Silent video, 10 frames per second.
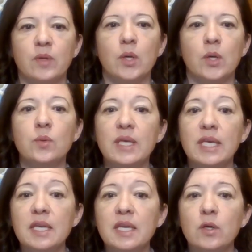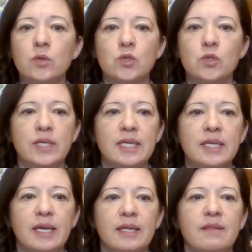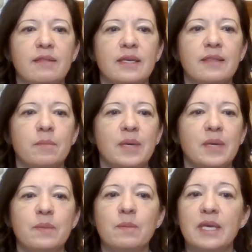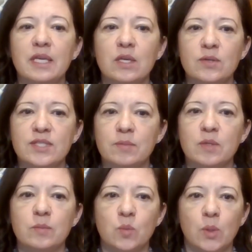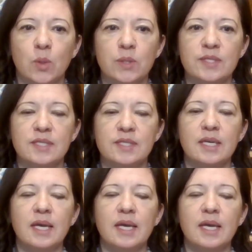Are you eating or drinking anything that might be making your symptoms worse?